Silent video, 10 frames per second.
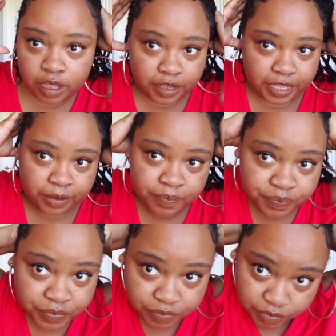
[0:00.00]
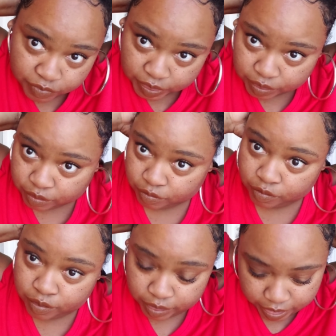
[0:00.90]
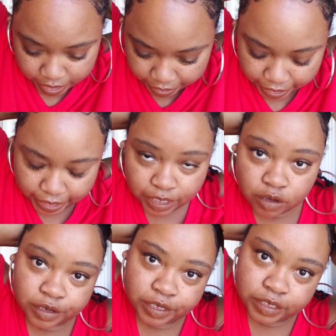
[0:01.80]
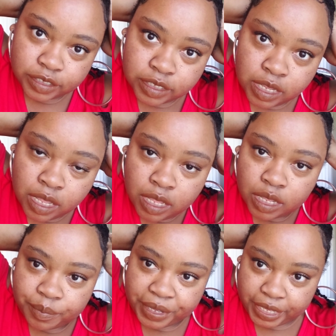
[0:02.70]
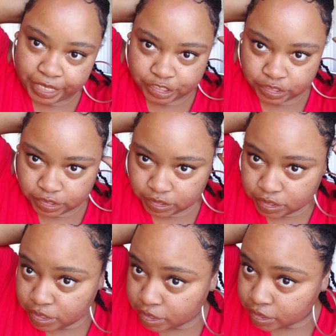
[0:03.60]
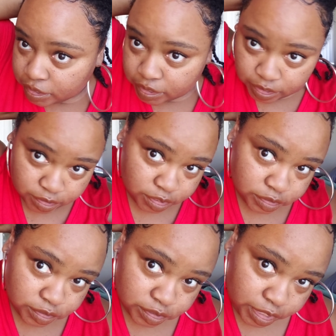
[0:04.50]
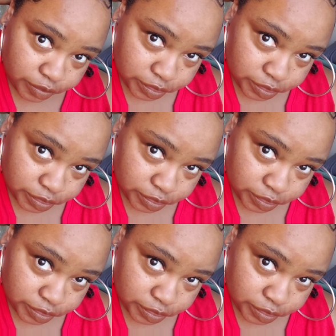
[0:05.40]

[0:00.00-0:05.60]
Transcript: Okay, so I got it on my edges and this is how